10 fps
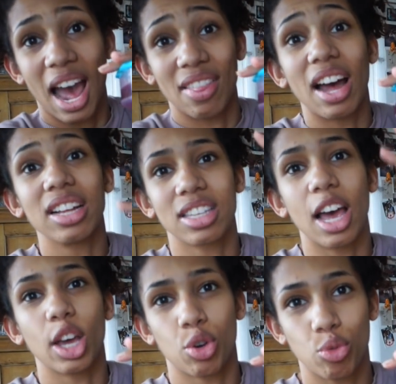And that's
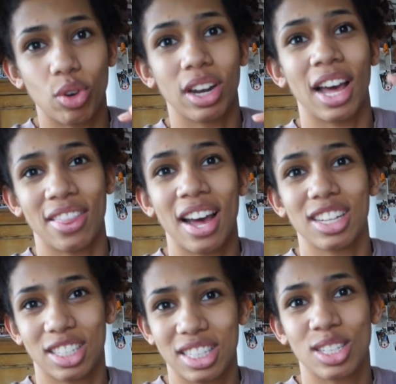like, cr like
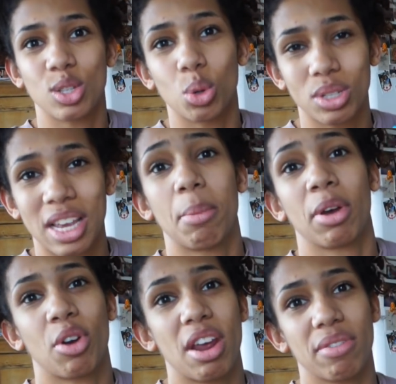that sorts out
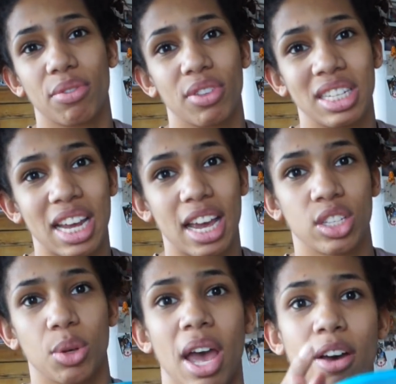my craving for the day.
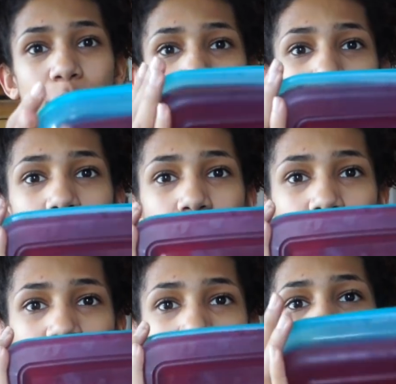So I have one of
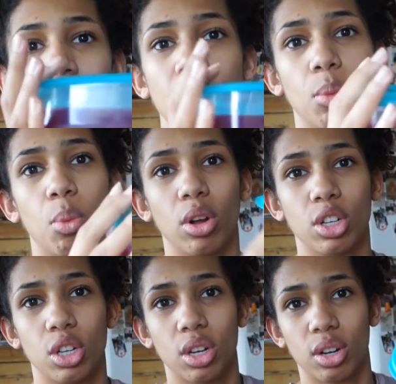those,
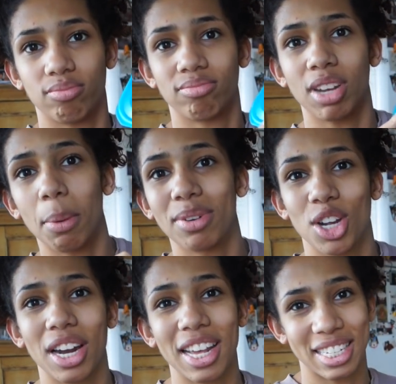one tub of
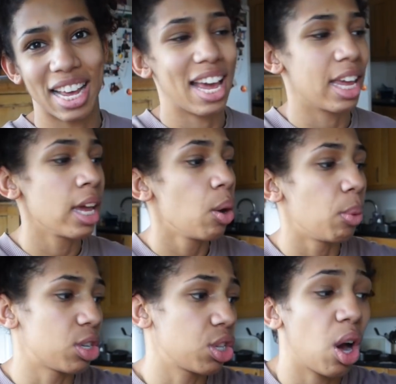jelly a day,
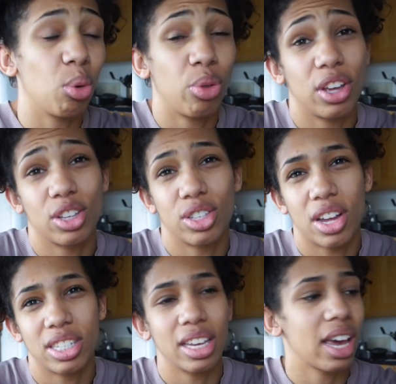which the whole thing is
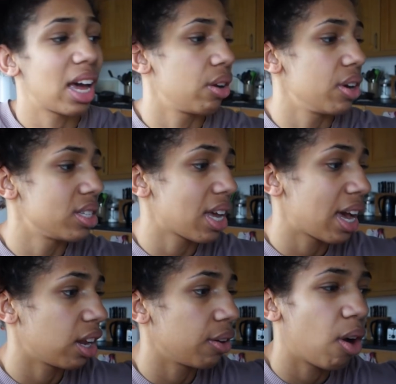thirteen calories.
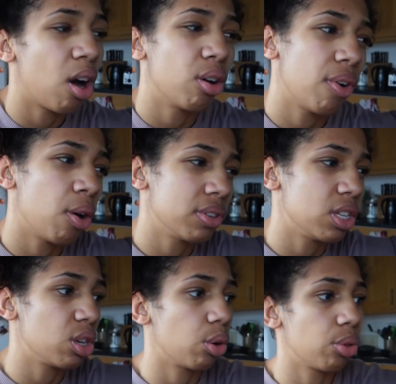And I've
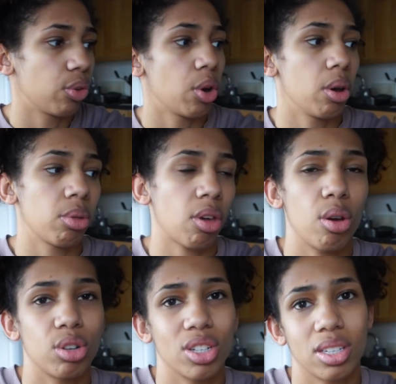obviously gone through it with
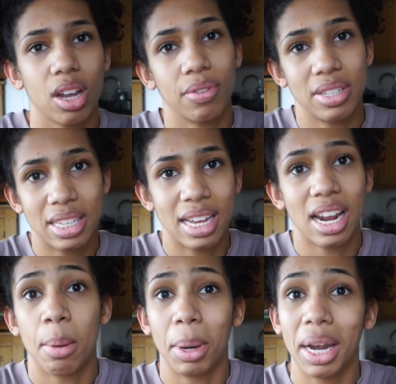coach and stuff and
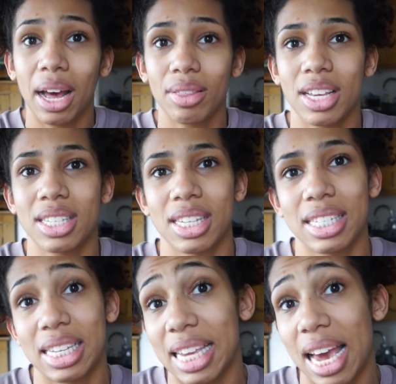said, am I allowed these? And
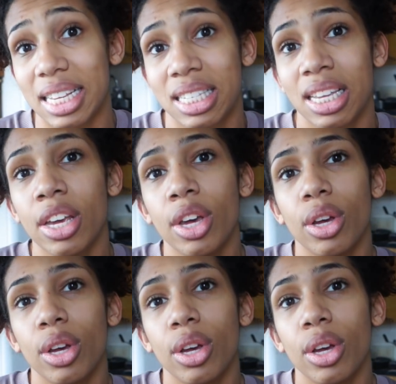he said, yes.